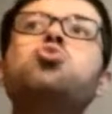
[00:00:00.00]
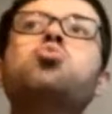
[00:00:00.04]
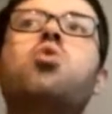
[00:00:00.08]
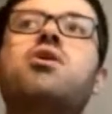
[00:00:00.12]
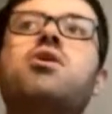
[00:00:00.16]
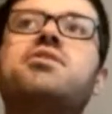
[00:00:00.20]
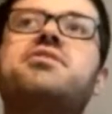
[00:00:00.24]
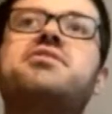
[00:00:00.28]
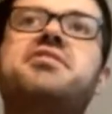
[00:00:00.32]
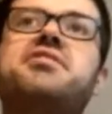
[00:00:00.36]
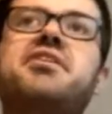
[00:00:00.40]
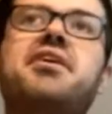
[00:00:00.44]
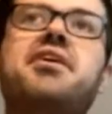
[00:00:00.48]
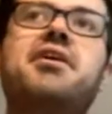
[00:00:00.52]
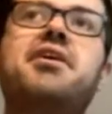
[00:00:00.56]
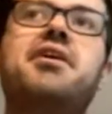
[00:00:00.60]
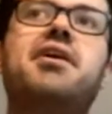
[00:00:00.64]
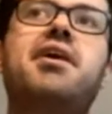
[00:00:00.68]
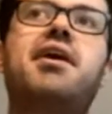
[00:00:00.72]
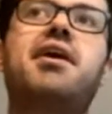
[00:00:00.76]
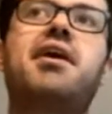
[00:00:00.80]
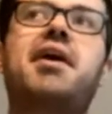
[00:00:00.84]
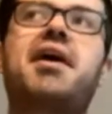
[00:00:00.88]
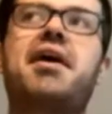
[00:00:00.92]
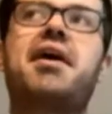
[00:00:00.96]
want to,
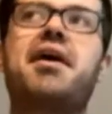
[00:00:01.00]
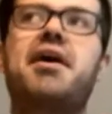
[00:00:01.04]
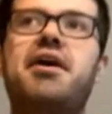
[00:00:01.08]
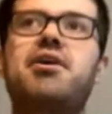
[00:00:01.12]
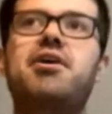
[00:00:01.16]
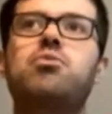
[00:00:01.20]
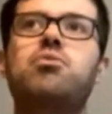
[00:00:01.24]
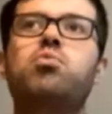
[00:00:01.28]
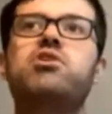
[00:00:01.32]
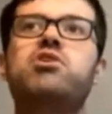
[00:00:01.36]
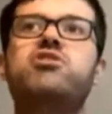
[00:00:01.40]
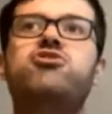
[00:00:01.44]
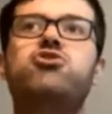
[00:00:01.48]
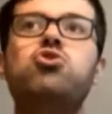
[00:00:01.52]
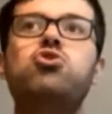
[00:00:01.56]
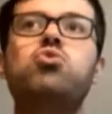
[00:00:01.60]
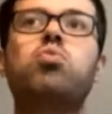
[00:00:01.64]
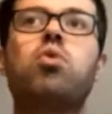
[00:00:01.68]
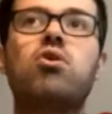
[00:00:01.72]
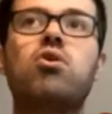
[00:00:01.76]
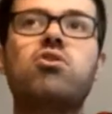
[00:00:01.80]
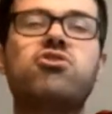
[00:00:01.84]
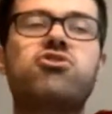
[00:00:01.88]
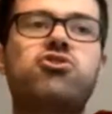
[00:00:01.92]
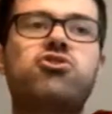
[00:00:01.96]

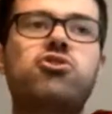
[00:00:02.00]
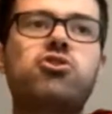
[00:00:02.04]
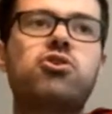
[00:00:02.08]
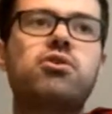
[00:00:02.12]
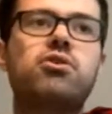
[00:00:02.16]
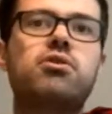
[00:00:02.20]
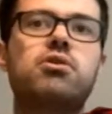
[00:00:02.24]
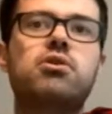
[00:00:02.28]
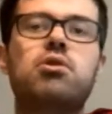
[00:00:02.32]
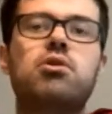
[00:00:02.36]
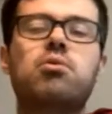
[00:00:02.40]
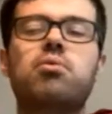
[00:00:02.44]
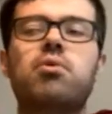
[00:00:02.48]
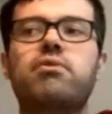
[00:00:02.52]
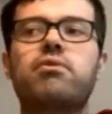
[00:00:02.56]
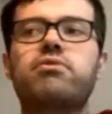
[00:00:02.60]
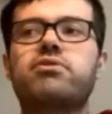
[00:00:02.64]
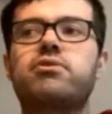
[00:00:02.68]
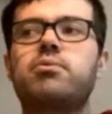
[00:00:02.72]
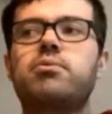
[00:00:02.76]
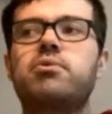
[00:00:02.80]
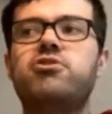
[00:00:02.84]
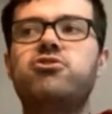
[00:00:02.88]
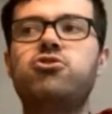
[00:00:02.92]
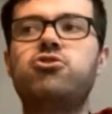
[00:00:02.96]

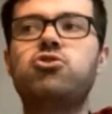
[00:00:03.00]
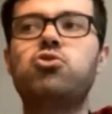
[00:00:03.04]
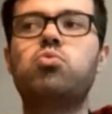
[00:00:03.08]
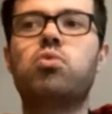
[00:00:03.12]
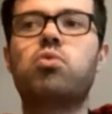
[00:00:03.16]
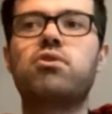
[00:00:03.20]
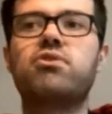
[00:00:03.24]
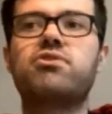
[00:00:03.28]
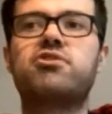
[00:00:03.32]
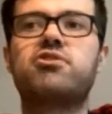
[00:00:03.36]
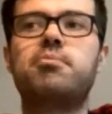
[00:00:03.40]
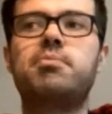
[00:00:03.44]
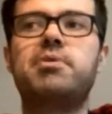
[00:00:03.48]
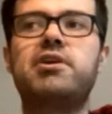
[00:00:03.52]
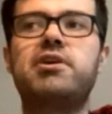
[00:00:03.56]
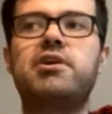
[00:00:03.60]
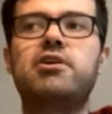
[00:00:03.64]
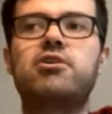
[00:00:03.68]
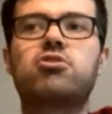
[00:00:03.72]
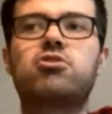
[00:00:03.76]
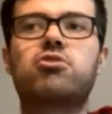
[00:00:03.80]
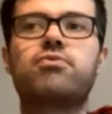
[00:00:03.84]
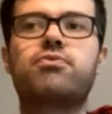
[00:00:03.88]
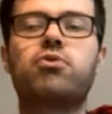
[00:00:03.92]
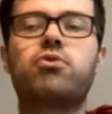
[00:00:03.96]
obviously we do want to be
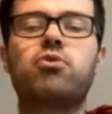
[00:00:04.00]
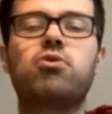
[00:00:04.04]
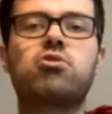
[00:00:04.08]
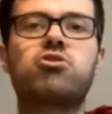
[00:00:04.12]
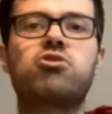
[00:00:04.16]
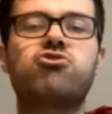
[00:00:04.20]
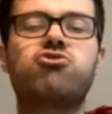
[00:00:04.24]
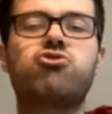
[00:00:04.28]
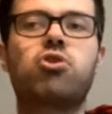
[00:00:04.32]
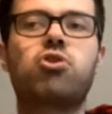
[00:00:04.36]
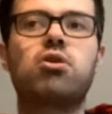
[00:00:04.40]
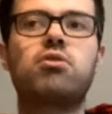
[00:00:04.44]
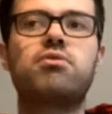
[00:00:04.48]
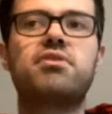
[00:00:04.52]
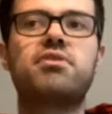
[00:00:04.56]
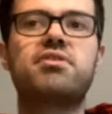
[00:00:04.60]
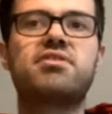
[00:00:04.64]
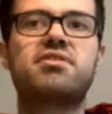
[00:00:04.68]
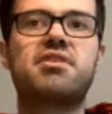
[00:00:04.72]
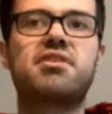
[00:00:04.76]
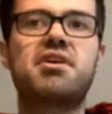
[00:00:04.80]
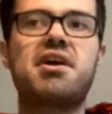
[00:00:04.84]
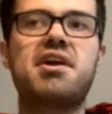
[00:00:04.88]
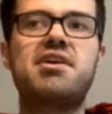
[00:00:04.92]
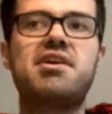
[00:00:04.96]
in full control of the
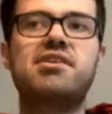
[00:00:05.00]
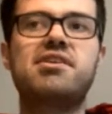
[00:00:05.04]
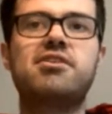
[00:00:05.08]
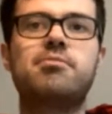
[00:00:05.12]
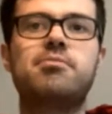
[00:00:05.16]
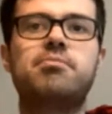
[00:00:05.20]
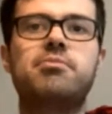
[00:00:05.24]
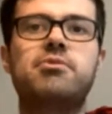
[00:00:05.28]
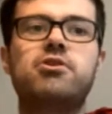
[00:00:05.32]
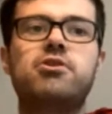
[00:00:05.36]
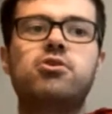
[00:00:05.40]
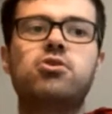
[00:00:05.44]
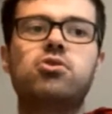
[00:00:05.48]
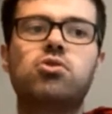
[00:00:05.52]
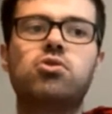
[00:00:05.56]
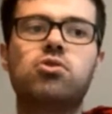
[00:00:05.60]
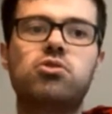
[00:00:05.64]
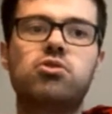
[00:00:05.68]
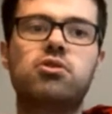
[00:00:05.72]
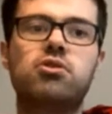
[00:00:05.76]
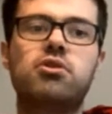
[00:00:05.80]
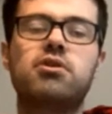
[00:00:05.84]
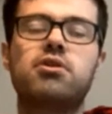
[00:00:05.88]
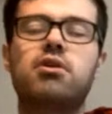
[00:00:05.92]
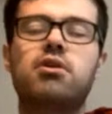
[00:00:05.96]
stadium. The
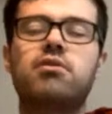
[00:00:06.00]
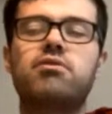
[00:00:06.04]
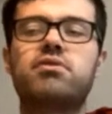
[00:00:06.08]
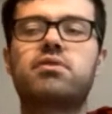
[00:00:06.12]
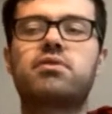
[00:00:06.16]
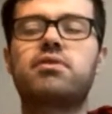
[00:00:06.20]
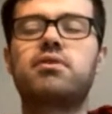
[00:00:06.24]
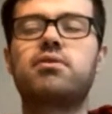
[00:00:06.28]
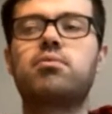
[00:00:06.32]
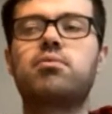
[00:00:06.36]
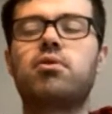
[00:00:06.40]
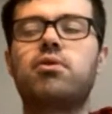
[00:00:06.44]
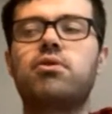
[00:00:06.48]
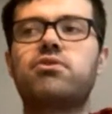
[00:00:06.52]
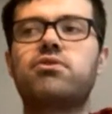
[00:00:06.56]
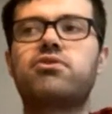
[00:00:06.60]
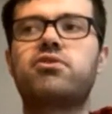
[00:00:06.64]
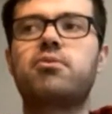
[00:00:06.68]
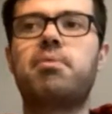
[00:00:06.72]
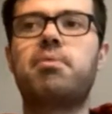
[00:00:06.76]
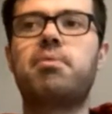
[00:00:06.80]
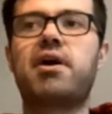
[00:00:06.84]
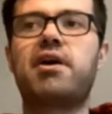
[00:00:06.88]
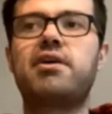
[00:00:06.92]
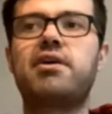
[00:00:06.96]
owner obviously wants to
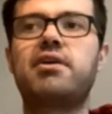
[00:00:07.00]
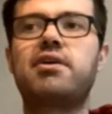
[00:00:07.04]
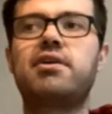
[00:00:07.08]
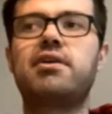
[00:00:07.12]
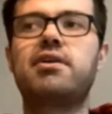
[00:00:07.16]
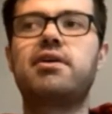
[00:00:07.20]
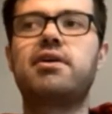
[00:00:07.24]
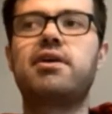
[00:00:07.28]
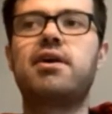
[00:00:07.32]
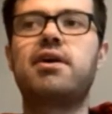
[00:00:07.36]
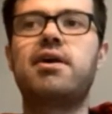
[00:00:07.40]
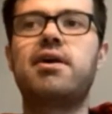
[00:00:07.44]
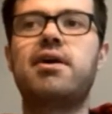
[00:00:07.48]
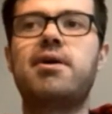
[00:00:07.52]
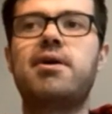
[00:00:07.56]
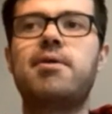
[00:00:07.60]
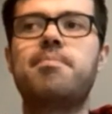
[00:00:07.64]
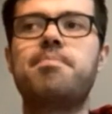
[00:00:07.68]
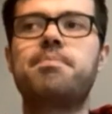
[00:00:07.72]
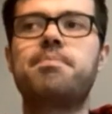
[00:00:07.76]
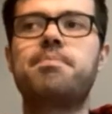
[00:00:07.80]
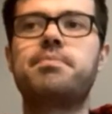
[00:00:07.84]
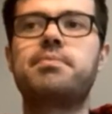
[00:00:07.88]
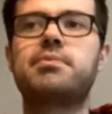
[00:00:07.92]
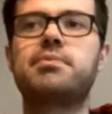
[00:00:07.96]
buy it,
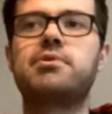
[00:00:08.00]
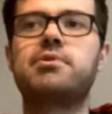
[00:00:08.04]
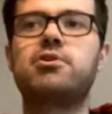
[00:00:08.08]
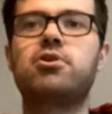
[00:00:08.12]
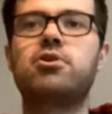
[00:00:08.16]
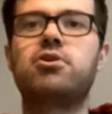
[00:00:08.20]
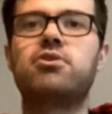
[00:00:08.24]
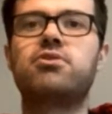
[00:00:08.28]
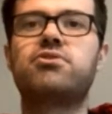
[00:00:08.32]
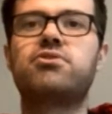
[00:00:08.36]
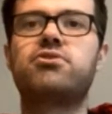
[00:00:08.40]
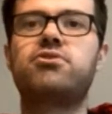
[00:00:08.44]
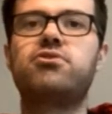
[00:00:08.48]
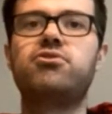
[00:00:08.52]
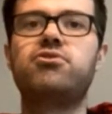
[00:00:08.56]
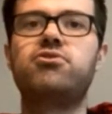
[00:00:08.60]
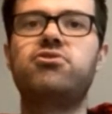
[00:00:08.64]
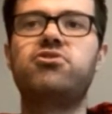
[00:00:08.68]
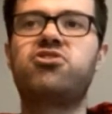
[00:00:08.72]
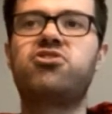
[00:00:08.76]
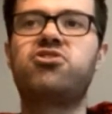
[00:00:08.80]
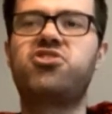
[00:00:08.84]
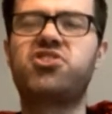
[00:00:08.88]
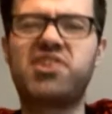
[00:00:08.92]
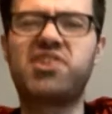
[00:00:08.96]

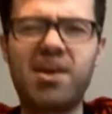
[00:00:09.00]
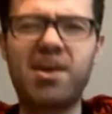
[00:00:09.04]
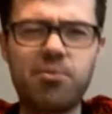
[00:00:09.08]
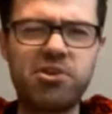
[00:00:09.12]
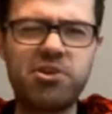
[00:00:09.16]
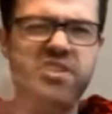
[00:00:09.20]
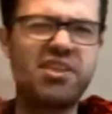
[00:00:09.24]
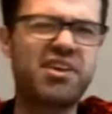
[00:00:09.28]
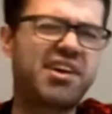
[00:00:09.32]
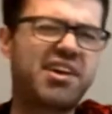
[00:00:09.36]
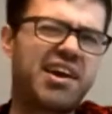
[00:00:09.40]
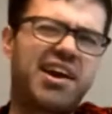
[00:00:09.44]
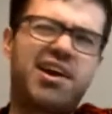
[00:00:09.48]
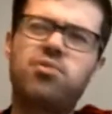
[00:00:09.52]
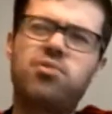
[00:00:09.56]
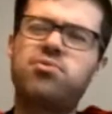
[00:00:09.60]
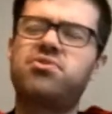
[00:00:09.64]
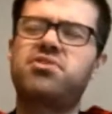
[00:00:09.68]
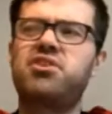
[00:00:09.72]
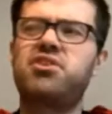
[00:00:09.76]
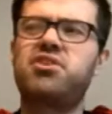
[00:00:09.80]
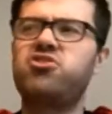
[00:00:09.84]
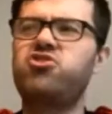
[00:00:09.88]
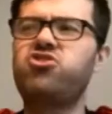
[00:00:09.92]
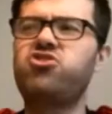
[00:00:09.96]
just to get rid of the
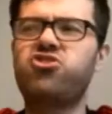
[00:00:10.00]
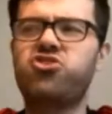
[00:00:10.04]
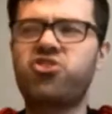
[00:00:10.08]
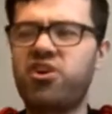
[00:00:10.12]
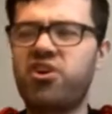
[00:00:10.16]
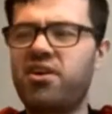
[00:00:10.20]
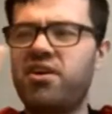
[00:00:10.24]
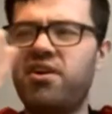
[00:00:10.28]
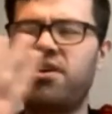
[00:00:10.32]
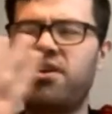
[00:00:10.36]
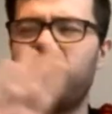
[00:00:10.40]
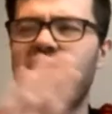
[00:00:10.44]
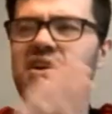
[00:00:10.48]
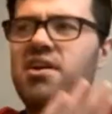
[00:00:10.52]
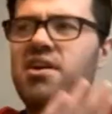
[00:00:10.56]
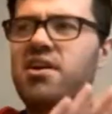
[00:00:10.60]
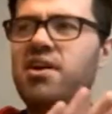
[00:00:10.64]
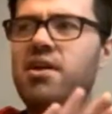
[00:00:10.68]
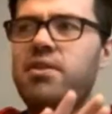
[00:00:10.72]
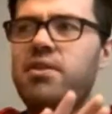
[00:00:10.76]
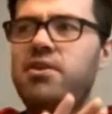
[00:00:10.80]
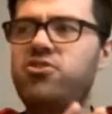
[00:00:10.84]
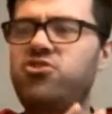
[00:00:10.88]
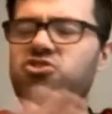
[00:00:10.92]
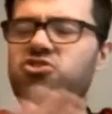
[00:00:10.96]
council. They're just a
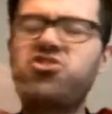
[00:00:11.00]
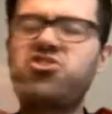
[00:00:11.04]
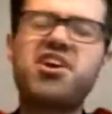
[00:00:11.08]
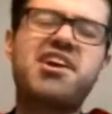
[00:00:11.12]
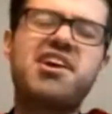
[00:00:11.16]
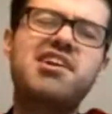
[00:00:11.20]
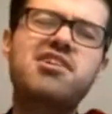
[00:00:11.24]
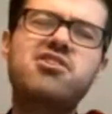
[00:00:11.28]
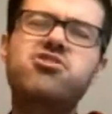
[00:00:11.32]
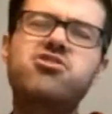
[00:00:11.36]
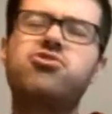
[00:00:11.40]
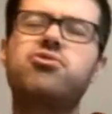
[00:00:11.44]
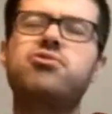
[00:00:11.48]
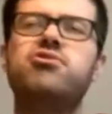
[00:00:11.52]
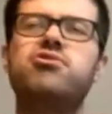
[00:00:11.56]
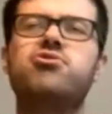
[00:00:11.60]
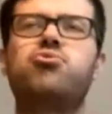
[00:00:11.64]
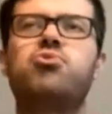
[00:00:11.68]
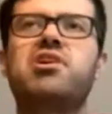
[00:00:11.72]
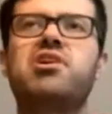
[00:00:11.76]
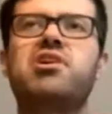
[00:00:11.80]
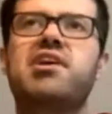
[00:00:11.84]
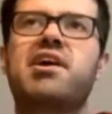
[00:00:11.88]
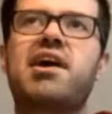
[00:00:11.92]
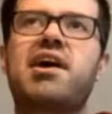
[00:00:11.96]
hindrance,
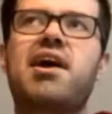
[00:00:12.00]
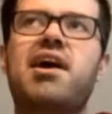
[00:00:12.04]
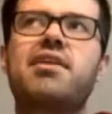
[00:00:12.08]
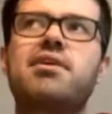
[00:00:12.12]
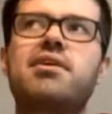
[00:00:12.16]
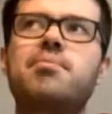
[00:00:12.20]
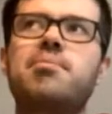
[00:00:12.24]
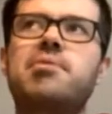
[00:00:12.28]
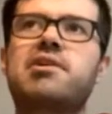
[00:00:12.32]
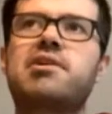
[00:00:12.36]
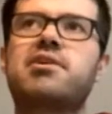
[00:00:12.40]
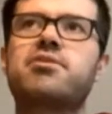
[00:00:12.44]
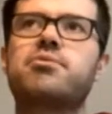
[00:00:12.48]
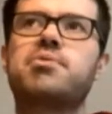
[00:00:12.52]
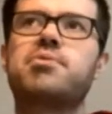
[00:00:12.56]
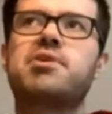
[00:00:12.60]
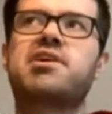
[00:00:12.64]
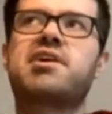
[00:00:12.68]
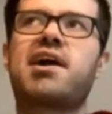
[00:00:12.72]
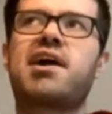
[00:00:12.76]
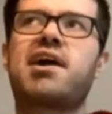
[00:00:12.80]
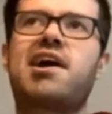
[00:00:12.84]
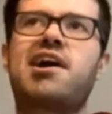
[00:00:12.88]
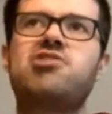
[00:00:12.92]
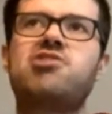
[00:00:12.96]
really, aren't they? Because we
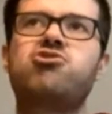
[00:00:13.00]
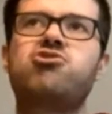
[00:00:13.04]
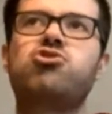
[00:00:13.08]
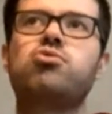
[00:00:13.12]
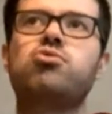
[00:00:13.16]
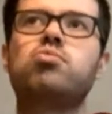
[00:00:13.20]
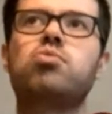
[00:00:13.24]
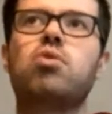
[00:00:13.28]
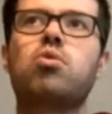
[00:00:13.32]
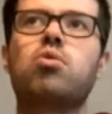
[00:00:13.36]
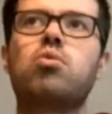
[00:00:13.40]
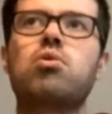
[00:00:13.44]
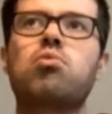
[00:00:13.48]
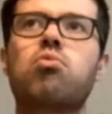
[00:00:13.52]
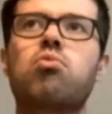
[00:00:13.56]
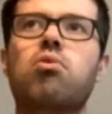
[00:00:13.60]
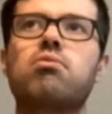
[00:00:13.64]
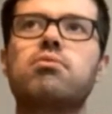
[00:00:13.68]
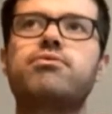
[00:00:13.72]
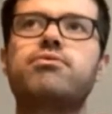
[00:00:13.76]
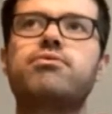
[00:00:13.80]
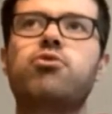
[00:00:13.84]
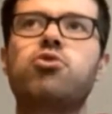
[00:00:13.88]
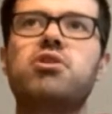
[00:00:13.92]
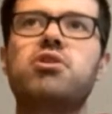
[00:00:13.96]
can't do what we
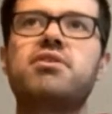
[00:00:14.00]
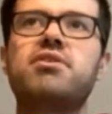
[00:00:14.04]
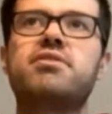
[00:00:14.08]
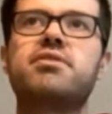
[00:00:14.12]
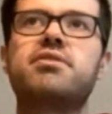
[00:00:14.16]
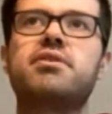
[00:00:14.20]
want fully,